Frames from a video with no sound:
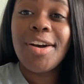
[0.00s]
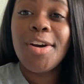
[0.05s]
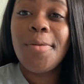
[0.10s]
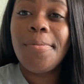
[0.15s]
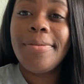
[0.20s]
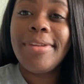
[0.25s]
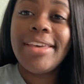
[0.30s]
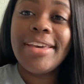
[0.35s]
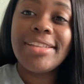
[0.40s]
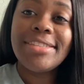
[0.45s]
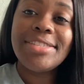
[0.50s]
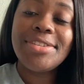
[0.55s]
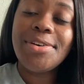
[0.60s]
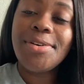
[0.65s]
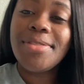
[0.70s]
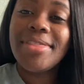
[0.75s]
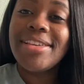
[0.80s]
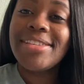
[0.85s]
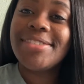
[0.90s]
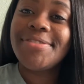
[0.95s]
opening until
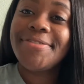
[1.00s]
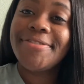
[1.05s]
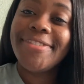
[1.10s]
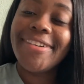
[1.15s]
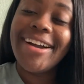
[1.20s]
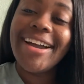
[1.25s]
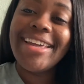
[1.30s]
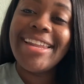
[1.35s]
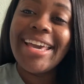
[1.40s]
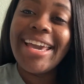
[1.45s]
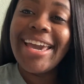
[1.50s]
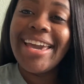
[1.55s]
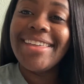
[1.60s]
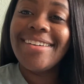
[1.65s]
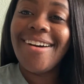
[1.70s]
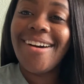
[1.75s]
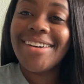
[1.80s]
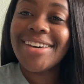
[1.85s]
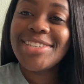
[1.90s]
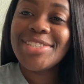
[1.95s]
this Friday,
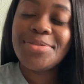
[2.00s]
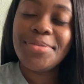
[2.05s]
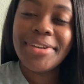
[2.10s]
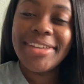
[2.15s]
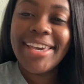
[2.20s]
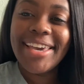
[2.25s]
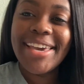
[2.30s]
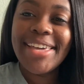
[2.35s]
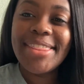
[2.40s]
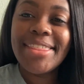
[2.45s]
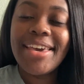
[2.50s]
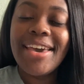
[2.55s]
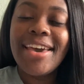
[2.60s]
August twenty-eighth.